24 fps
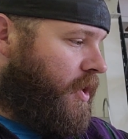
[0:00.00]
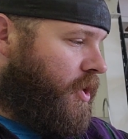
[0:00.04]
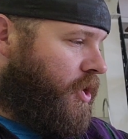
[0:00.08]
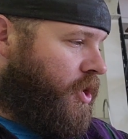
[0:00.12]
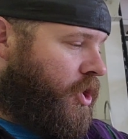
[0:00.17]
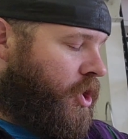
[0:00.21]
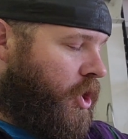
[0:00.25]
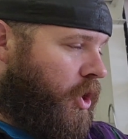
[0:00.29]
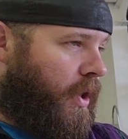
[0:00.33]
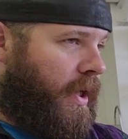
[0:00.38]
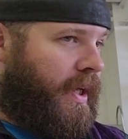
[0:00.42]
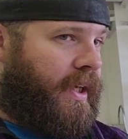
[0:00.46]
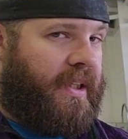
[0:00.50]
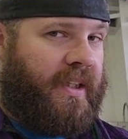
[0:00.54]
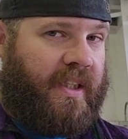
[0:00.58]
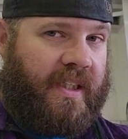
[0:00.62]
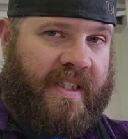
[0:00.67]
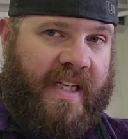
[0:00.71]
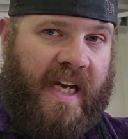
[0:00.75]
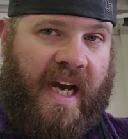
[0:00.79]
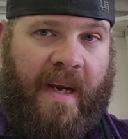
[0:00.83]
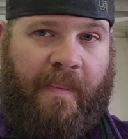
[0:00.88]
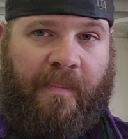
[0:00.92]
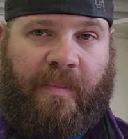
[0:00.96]
During the
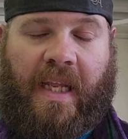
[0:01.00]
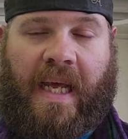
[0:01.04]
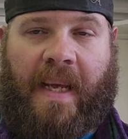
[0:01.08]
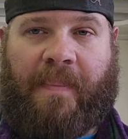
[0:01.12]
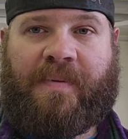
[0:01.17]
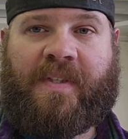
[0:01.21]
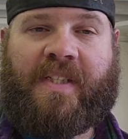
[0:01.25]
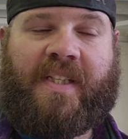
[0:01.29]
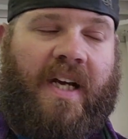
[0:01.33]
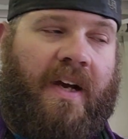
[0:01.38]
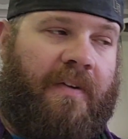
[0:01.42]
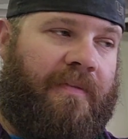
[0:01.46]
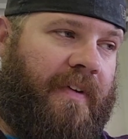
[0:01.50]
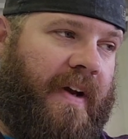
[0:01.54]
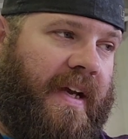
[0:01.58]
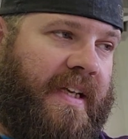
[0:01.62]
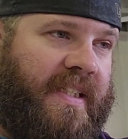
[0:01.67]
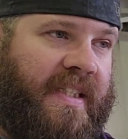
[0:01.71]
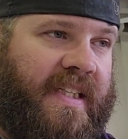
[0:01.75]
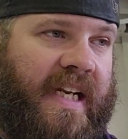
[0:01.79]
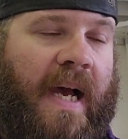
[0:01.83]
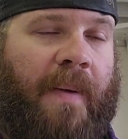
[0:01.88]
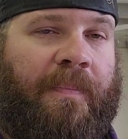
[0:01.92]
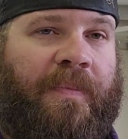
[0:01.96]
time-lapse stuff, I
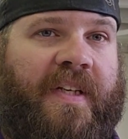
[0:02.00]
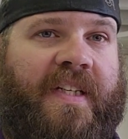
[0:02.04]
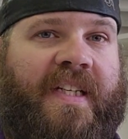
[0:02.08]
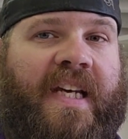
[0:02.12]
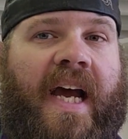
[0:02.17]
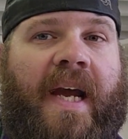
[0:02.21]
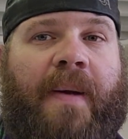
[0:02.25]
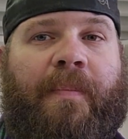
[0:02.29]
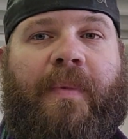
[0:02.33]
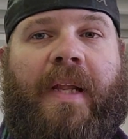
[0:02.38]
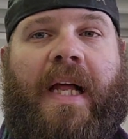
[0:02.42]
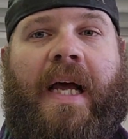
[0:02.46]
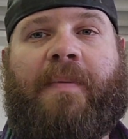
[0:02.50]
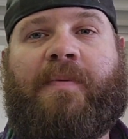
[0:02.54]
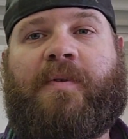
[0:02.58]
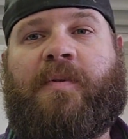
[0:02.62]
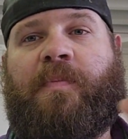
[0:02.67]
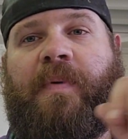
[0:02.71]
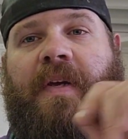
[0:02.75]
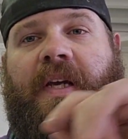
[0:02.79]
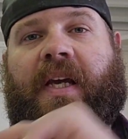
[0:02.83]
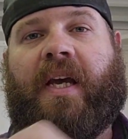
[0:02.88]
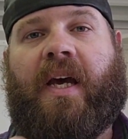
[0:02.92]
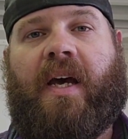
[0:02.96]
stopped the time-lapse
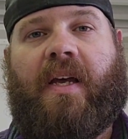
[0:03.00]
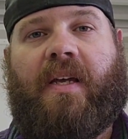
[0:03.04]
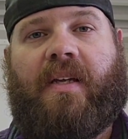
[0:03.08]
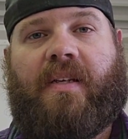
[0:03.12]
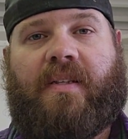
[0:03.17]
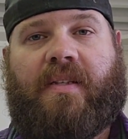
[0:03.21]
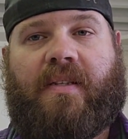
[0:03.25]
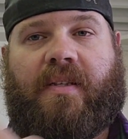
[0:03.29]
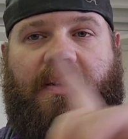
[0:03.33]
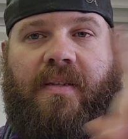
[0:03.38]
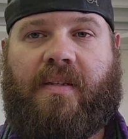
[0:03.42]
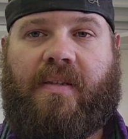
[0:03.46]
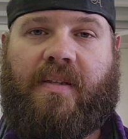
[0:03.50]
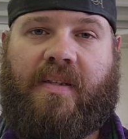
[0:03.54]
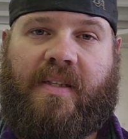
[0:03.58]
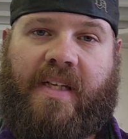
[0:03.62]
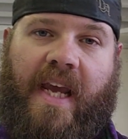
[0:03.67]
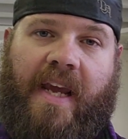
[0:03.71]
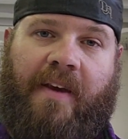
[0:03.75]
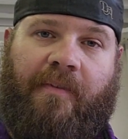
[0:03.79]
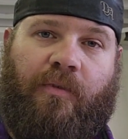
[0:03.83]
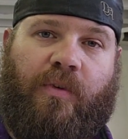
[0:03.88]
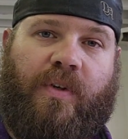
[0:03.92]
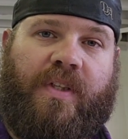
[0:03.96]
because
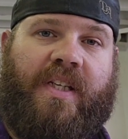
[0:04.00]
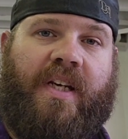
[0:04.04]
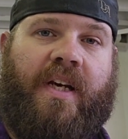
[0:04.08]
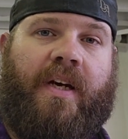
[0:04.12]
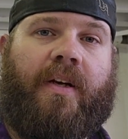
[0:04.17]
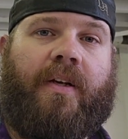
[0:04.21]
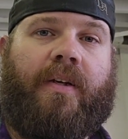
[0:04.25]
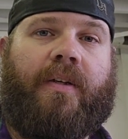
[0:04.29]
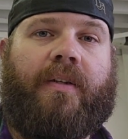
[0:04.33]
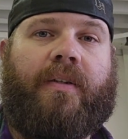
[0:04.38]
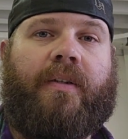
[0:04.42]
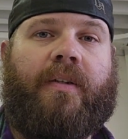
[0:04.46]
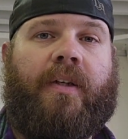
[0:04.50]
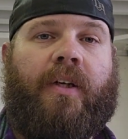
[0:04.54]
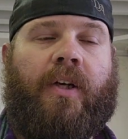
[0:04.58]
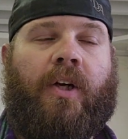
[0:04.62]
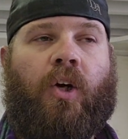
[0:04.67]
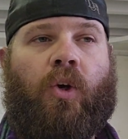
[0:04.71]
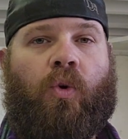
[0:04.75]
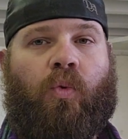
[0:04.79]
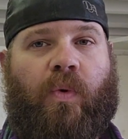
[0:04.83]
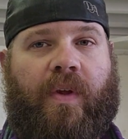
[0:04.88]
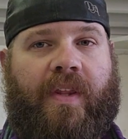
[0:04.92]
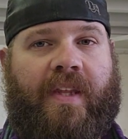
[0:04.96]
Dave was here
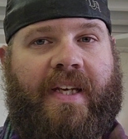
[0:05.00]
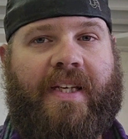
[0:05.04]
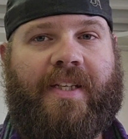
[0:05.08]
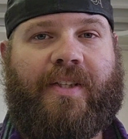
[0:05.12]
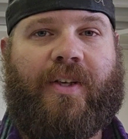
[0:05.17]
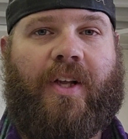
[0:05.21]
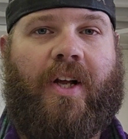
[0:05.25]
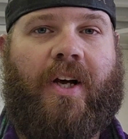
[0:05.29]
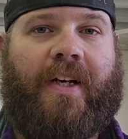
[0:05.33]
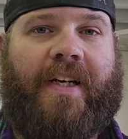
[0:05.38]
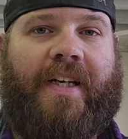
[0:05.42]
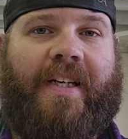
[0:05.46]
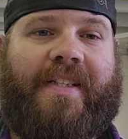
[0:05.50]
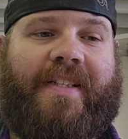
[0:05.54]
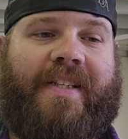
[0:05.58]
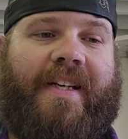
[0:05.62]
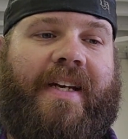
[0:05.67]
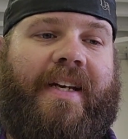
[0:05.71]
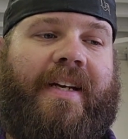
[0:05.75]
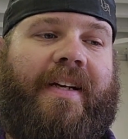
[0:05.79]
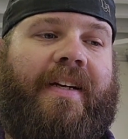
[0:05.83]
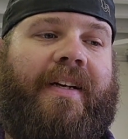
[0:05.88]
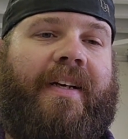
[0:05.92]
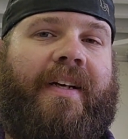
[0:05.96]
with his Long
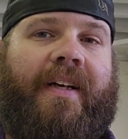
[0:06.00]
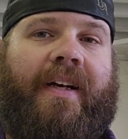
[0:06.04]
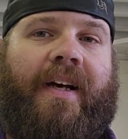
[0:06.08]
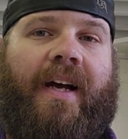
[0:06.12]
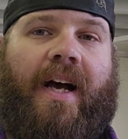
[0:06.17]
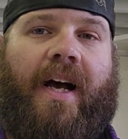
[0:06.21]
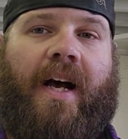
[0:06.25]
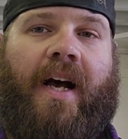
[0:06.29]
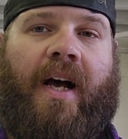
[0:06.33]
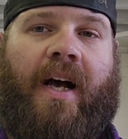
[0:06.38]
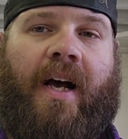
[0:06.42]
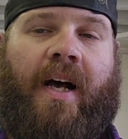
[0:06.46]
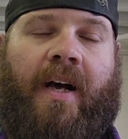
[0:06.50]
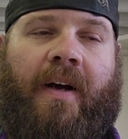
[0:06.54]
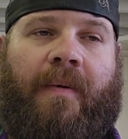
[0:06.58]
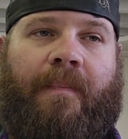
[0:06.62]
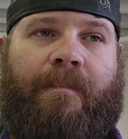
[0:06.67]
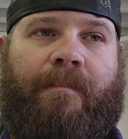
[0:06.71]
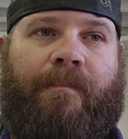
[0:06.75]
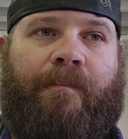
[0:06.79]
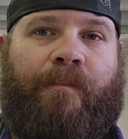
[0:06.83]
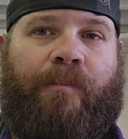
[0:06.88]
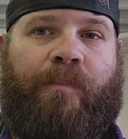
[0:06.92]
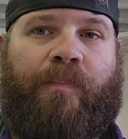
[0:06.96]
Easy.
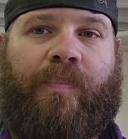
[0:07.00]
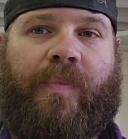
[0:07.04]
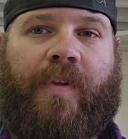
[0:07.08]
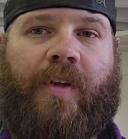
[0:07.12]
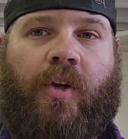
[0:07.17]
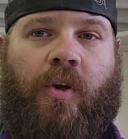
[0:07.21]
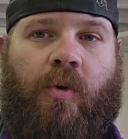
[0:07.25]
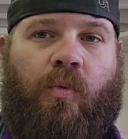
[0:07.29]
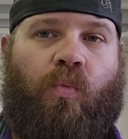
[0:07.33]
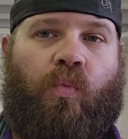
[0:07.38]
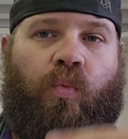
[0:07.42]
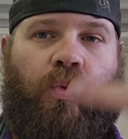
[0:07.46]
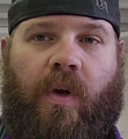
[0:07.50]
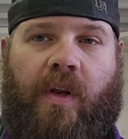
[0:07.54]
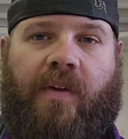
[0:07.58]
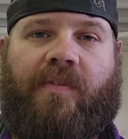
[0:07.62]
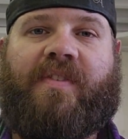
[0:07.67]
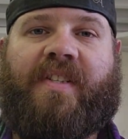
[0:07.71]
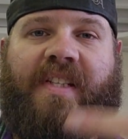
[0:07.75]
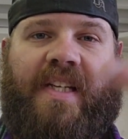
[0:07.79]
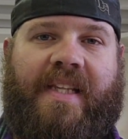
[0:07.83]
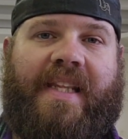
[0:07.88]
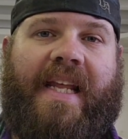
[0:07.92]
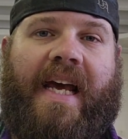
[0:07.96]
You would have
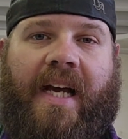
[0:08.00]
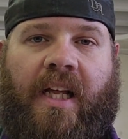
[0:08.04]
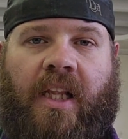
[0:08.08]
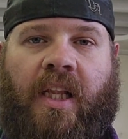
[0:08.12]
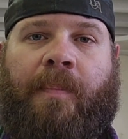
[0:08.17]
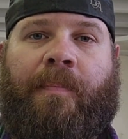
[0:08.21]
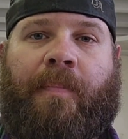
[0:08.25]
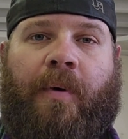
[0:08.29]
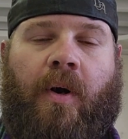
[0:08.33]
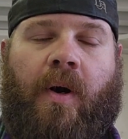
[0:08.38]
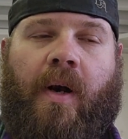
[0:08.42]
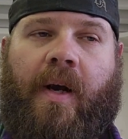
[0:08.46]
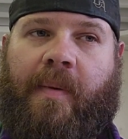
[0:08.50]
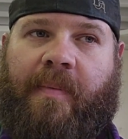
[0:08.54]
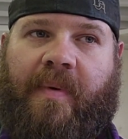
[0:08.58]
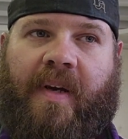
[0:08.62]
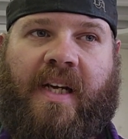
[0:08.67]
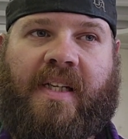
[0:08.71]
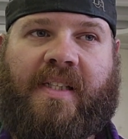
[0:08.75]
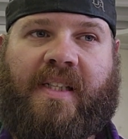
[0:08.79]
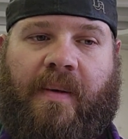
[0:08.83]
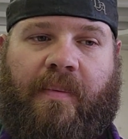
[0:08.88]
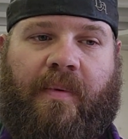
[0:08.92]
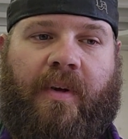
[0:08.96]
seen that clip already
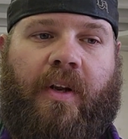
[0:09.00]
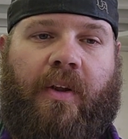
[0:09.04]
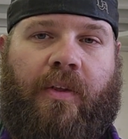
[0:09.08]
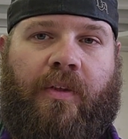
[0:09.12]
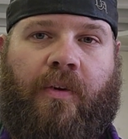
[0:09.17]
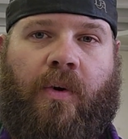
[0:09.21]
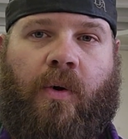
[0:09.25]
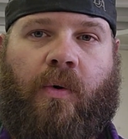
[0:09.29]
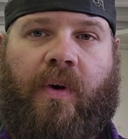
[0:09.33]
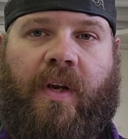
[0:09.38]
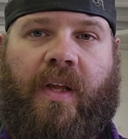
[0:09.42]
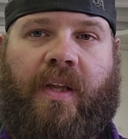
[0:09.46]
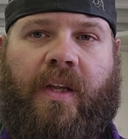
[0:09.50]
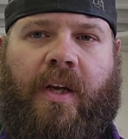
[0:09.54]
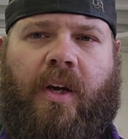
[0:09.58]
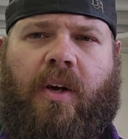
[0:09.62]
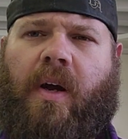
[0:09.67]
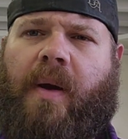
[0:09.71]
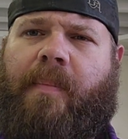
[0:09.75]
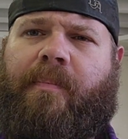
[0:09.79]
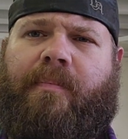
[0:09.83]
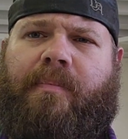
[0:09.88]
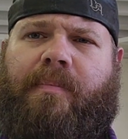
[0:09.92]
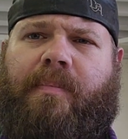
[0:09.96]
because I'm going to throw it in there.
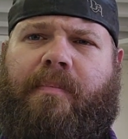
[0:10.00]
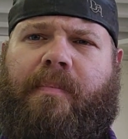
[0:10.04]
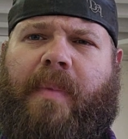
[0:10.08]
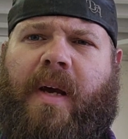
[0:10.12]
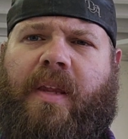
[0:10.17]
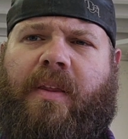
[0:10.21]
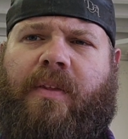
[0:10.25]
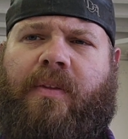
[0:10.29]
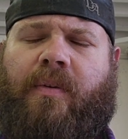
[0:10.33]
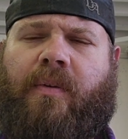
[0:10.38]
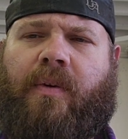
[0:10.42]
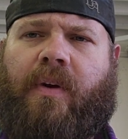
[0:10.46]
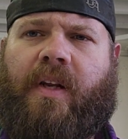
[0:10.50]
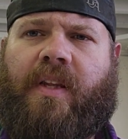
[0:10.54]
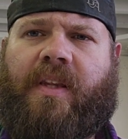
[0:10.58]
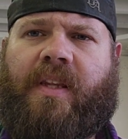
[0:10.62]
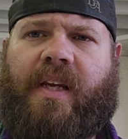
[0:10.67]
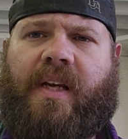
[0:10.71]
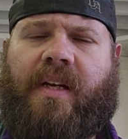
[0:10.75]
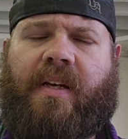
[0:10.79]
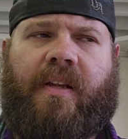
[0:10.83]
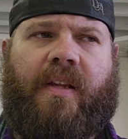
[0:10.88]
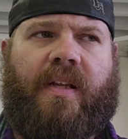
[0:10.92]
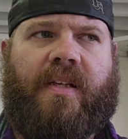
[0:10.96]
I might throw it at
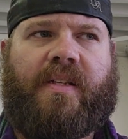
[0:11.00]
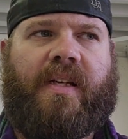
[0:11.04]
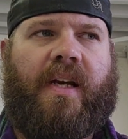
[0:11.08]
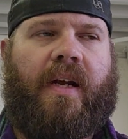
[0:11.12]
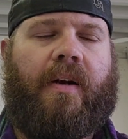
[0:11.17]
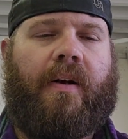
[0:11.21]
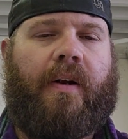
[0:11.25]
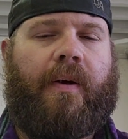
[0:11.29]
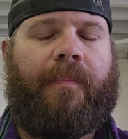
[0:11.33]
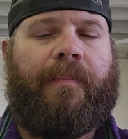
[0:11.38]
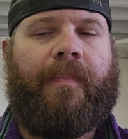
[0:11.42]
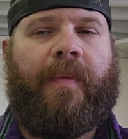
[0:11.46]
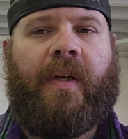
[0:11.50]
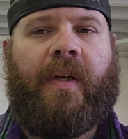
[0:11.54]
the end of this. I don't know.